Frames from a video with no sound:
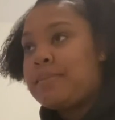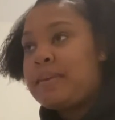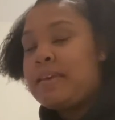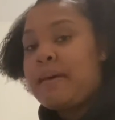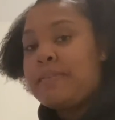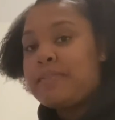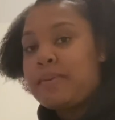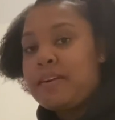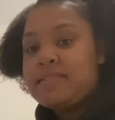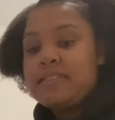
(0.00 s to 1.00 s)
p.m. after
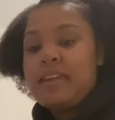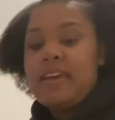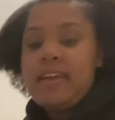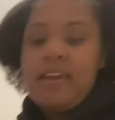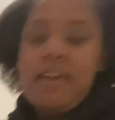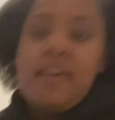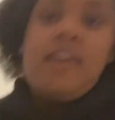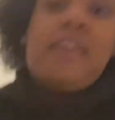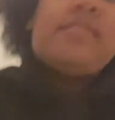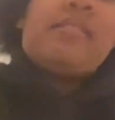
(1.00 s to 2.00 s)
work today.
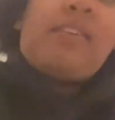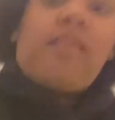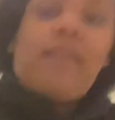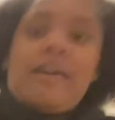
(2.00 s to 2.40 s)
So I